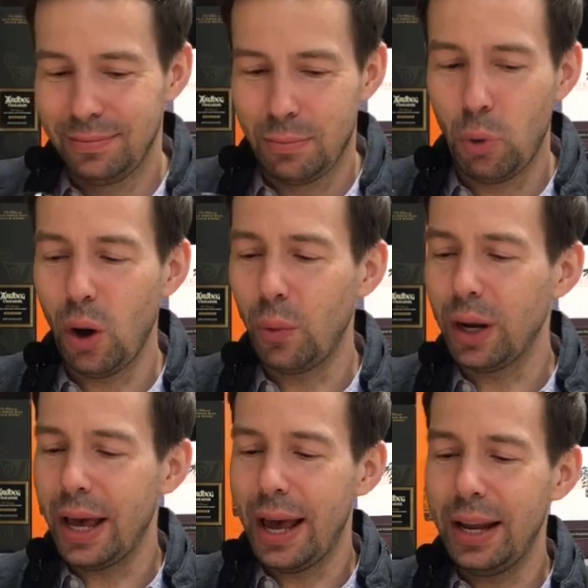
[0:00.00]
Boy, what
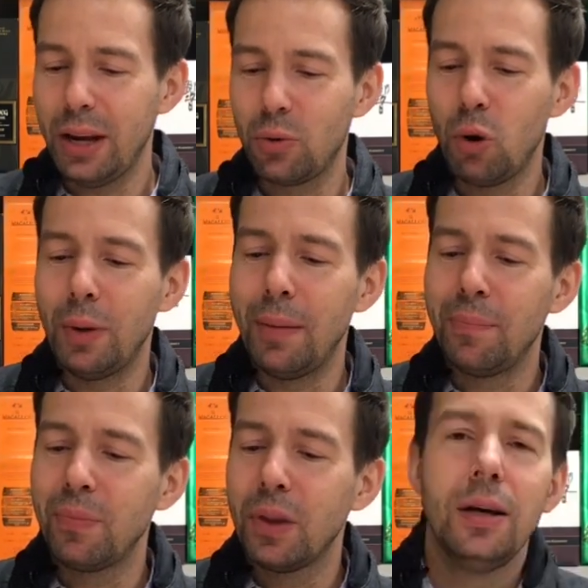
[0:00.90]
a heady aroma.
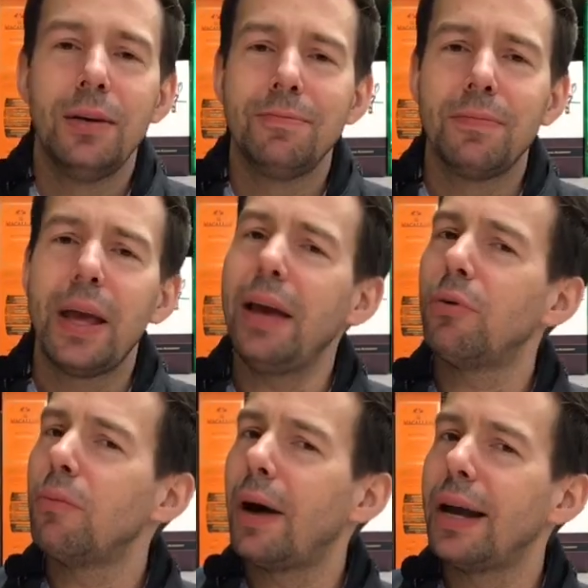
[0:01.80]
It
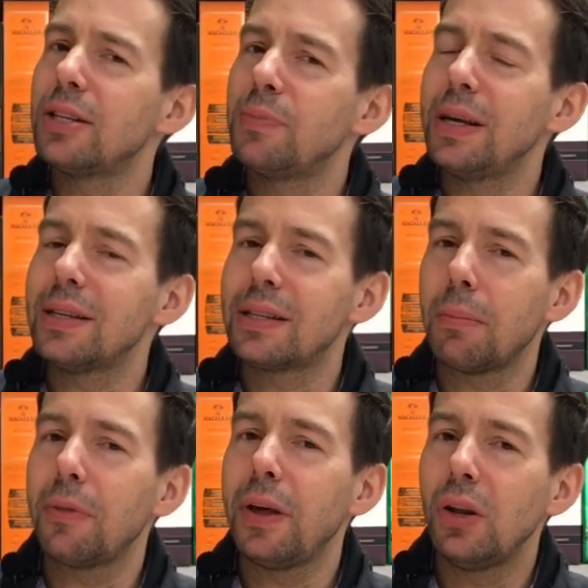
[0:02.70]
reminds me
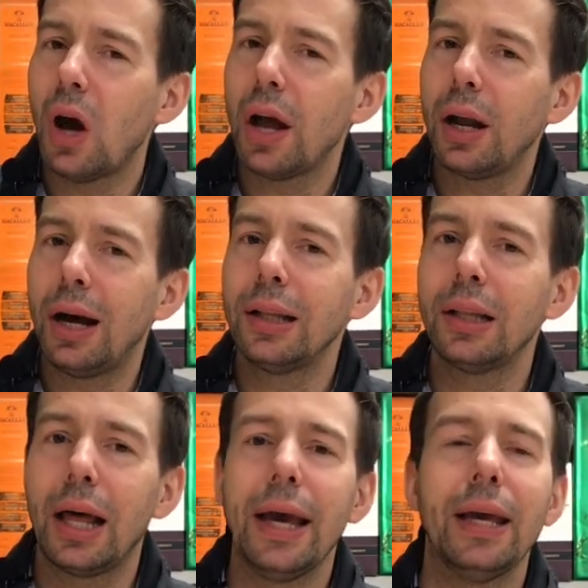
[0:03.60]
something not
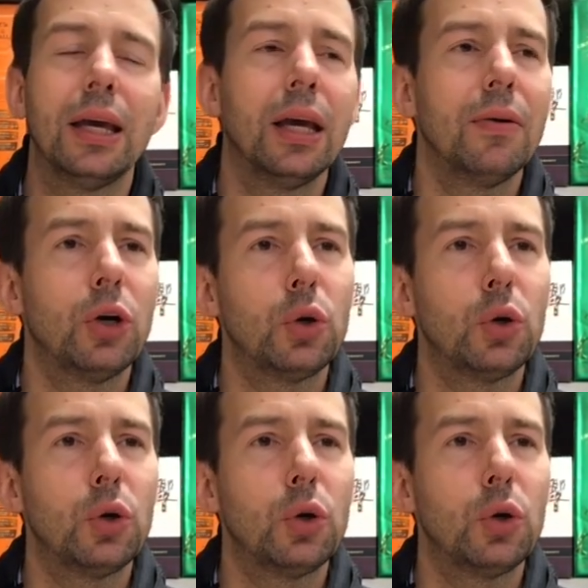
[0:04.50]
unlike